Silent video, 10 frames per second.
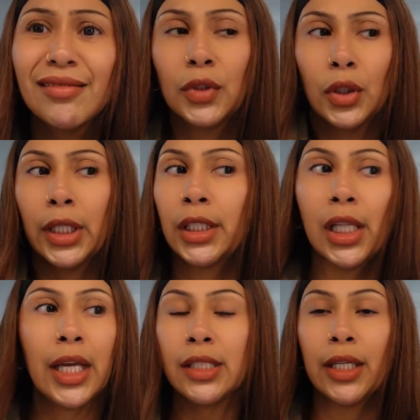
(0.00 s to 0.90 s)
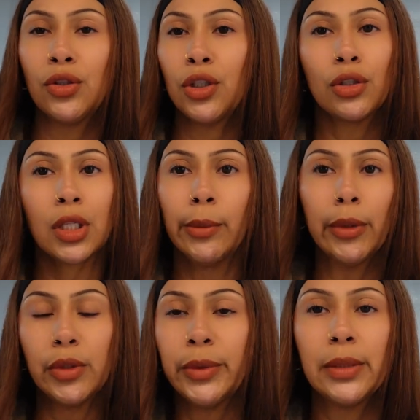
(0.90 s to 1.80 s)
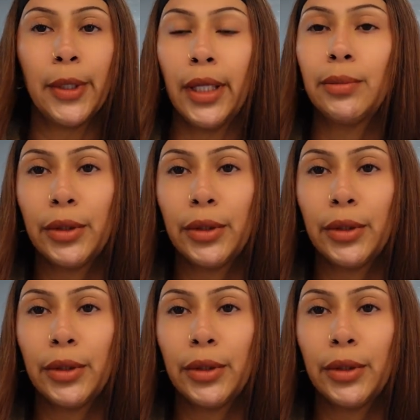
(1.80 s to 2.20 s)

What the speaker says: They're like, the last dancer that just came up to me smelled like